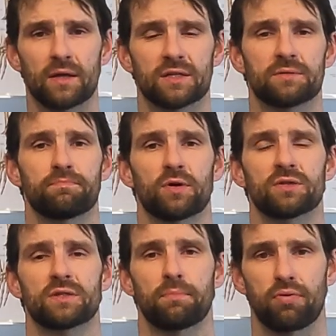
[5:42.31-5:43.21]

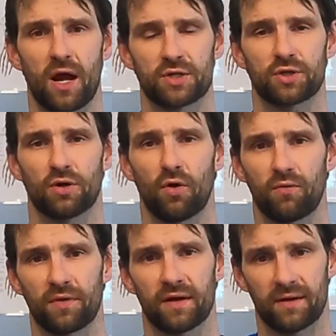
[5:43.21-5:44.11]
disperse the pressure
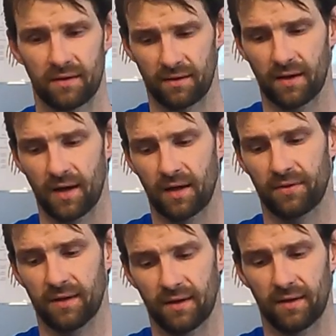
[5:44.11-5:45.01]
over
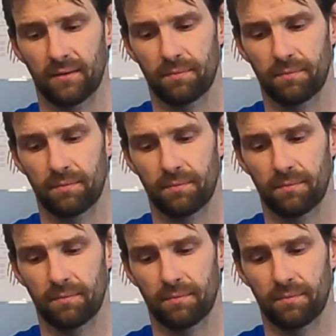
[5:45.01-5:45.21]
the